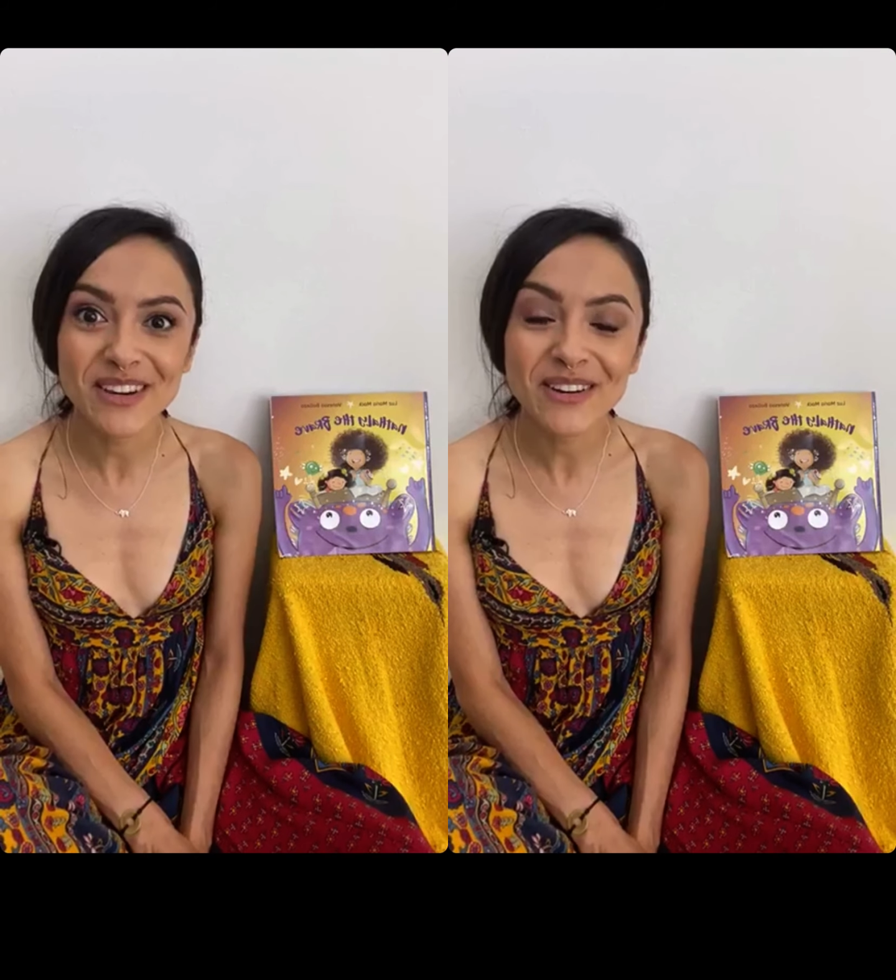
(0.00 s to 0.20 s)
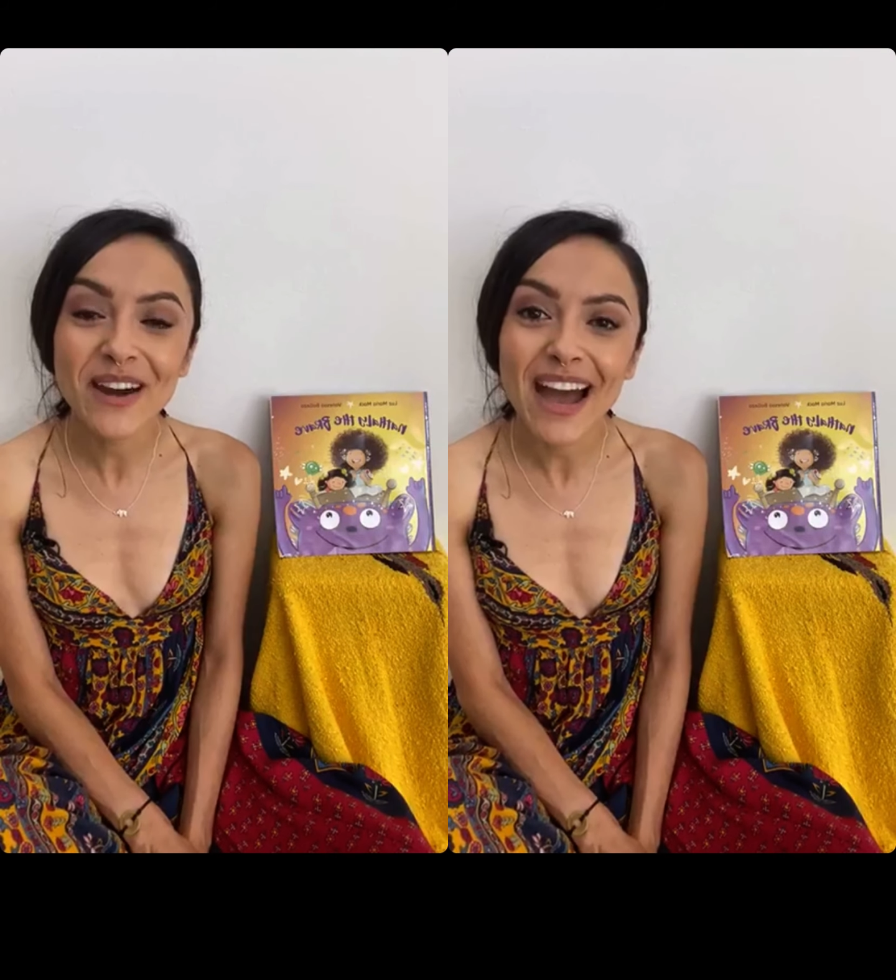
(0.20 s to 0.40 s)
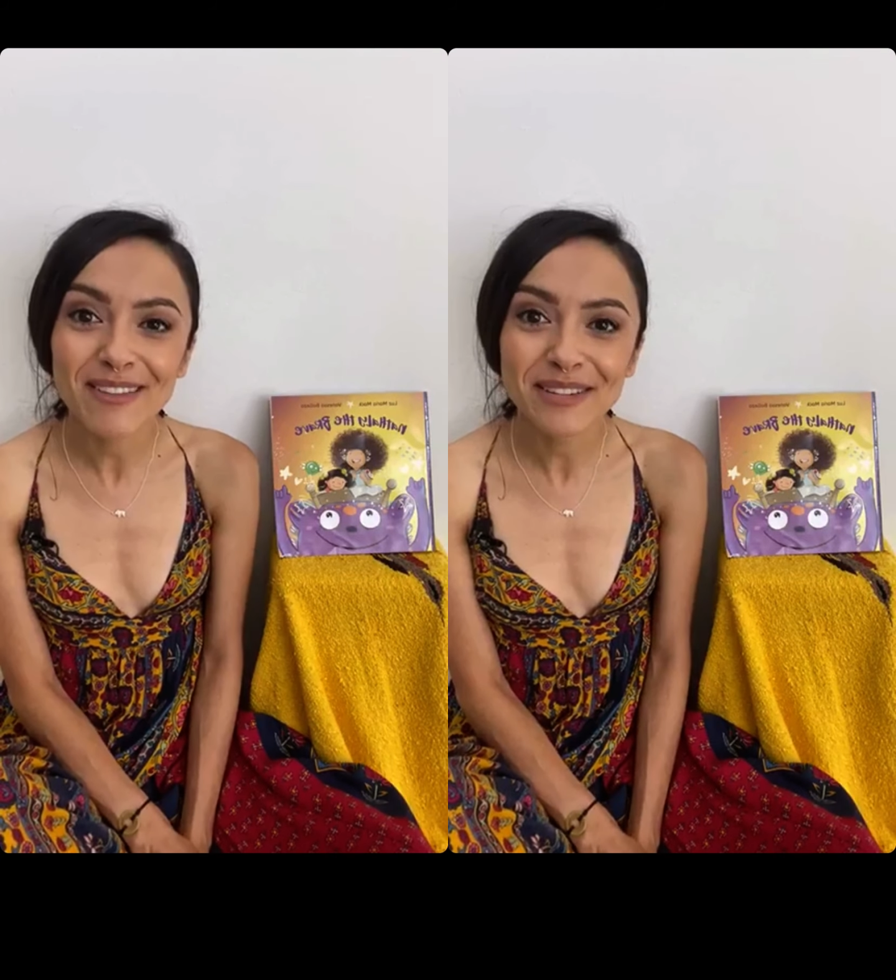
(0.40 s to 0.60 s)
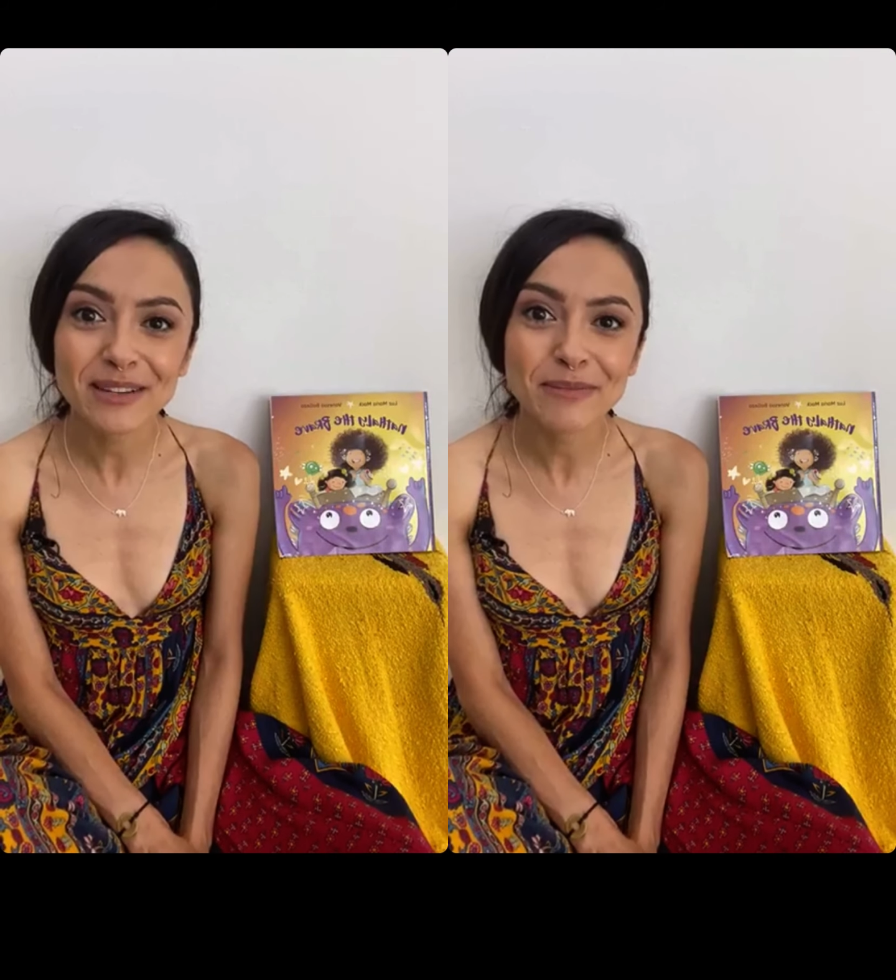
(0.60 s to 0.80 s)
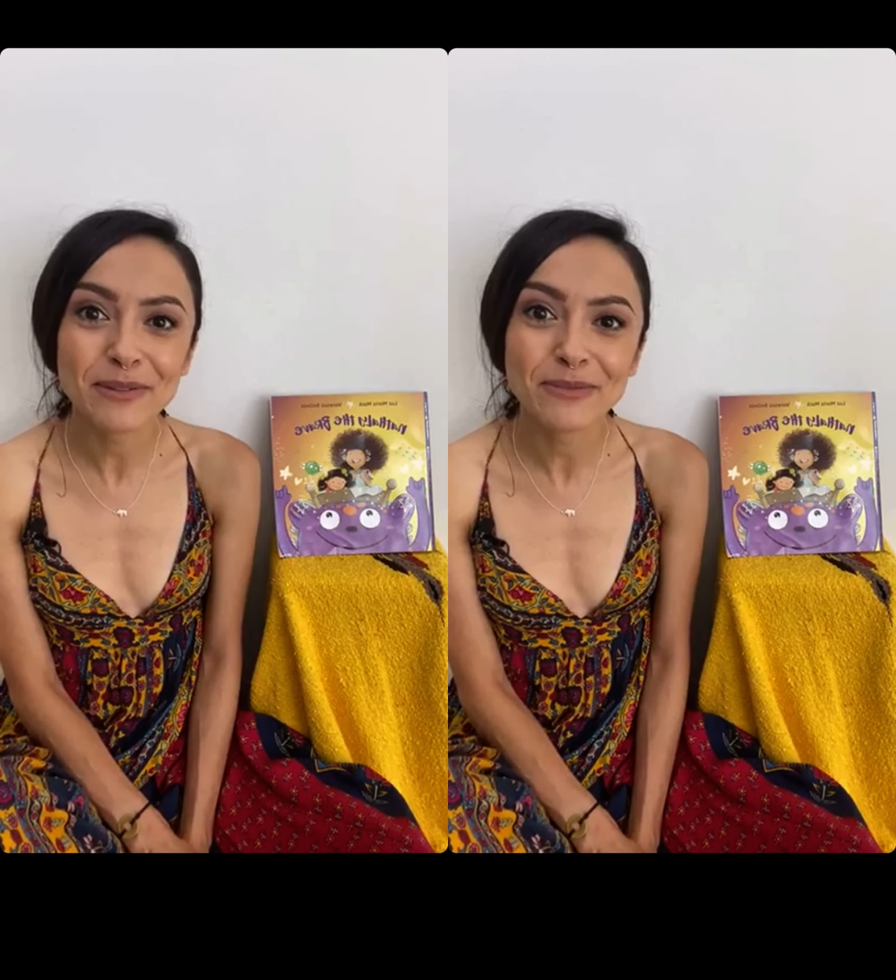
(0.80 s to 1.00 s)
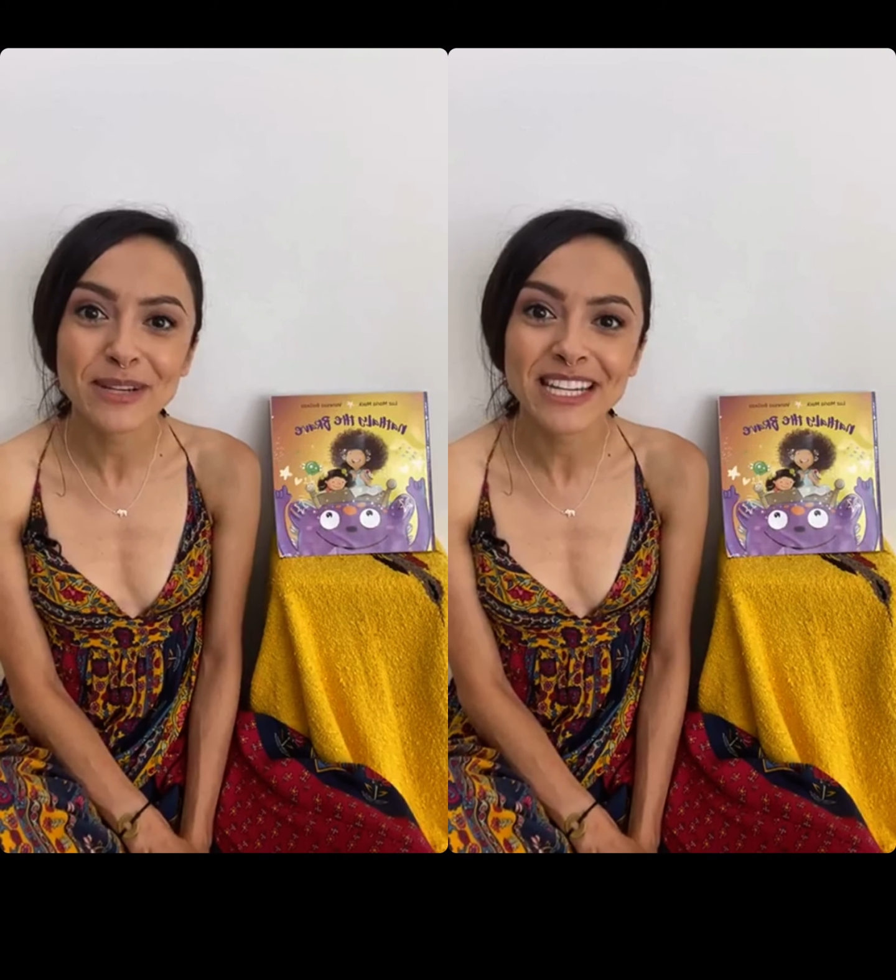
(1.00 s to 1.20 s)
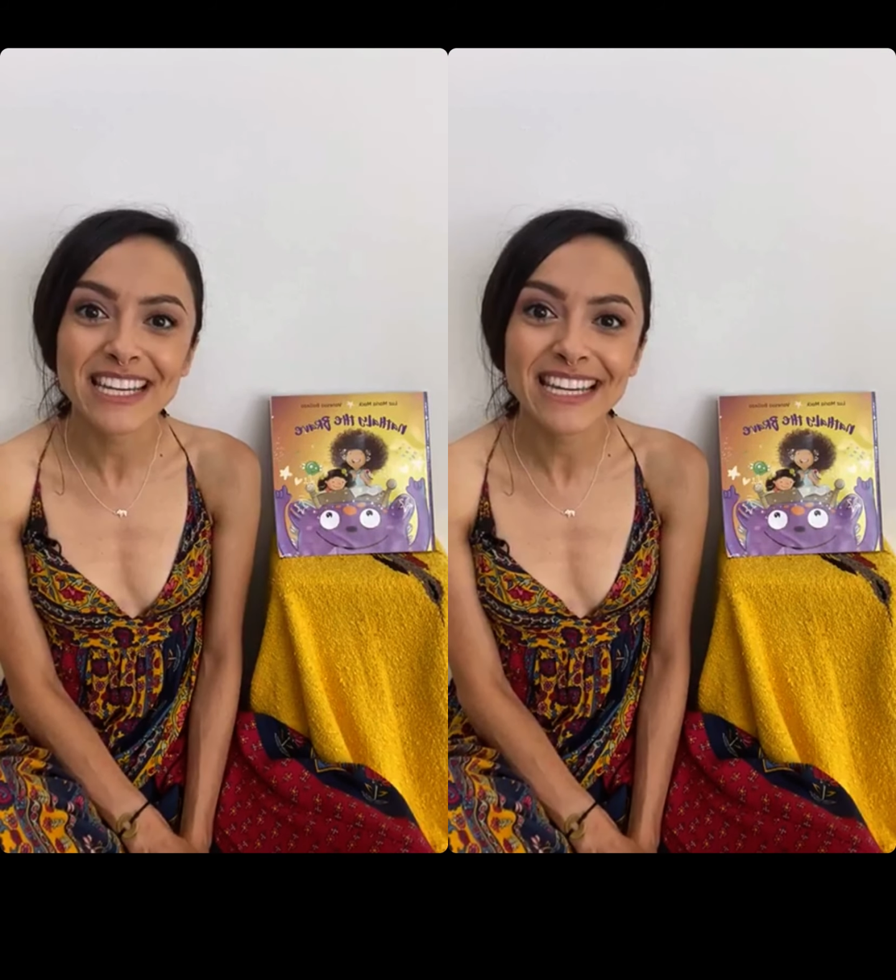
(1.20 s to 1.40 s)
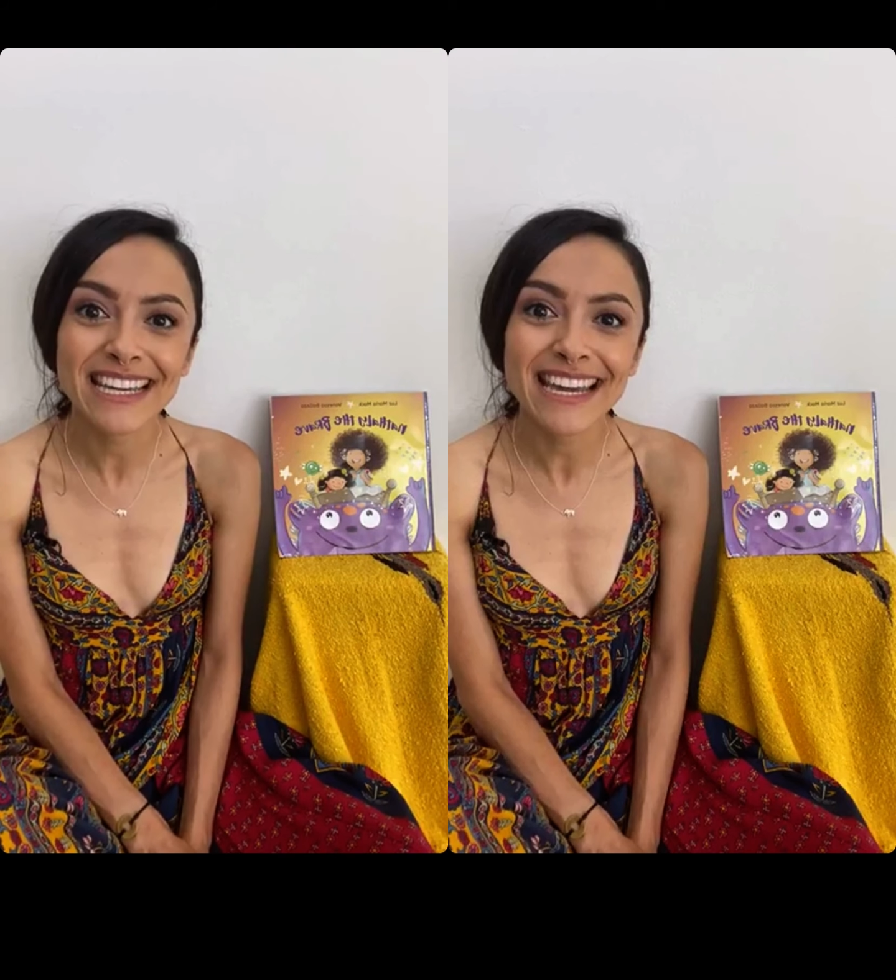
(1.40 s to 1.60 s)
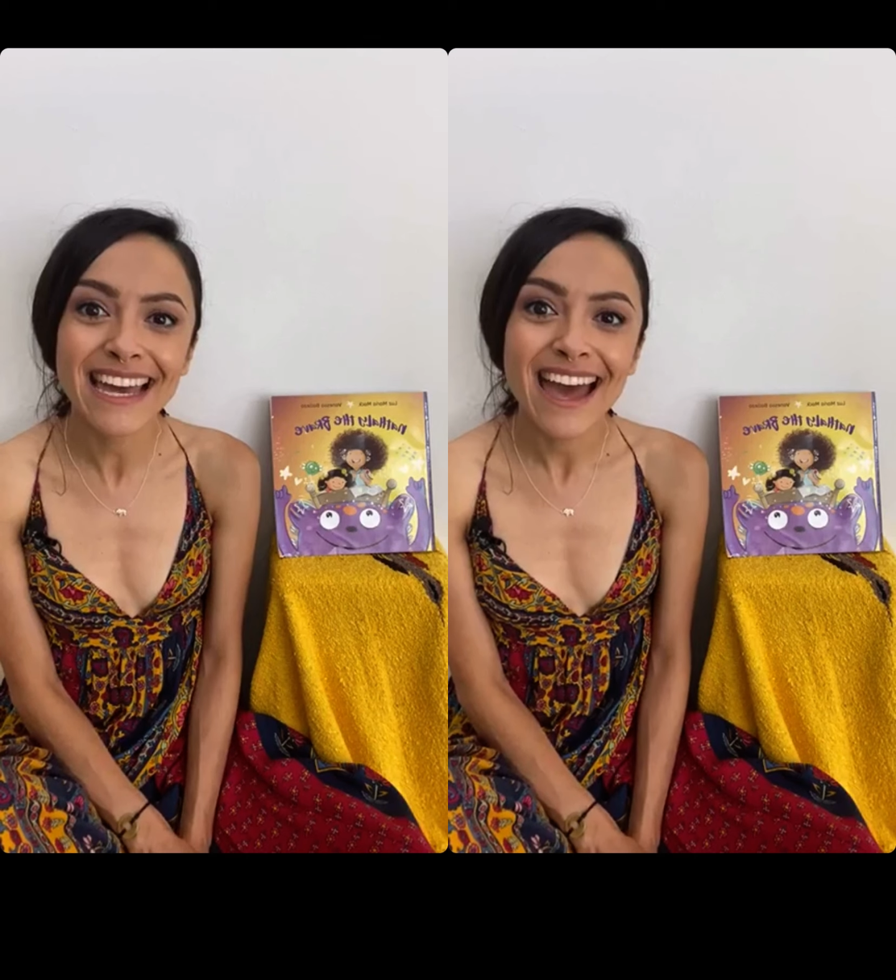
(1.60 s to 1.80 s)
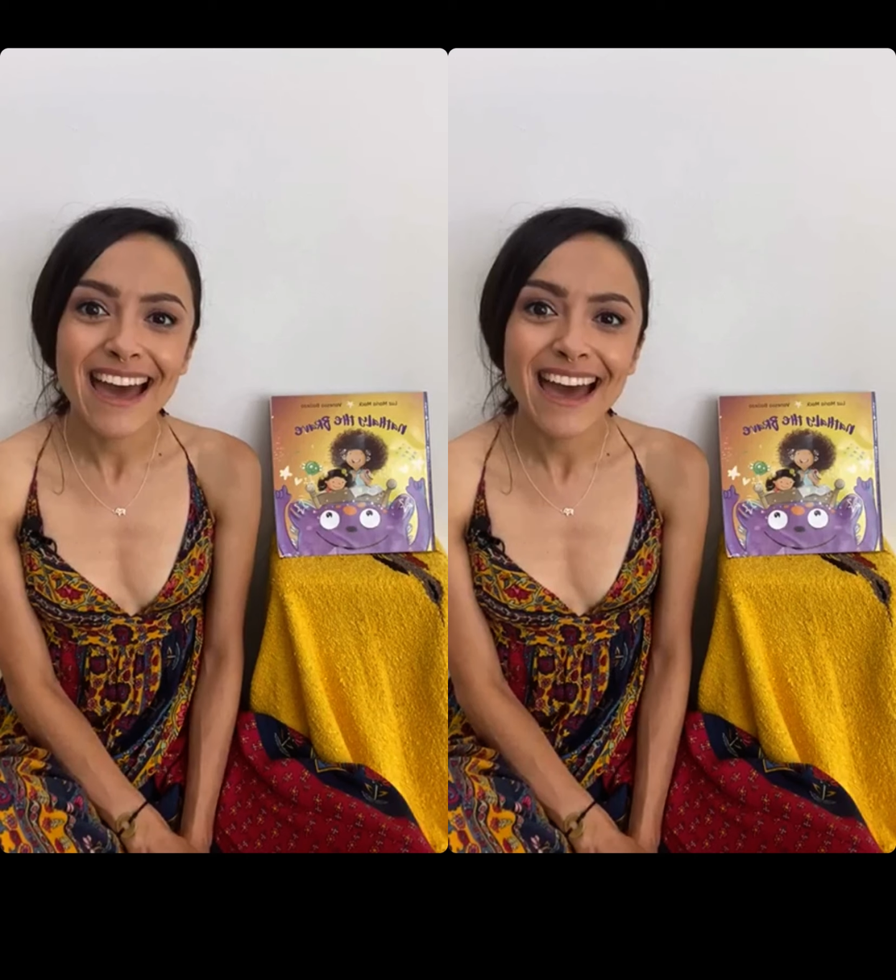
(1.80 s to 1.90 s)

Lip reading: I'm going to be reading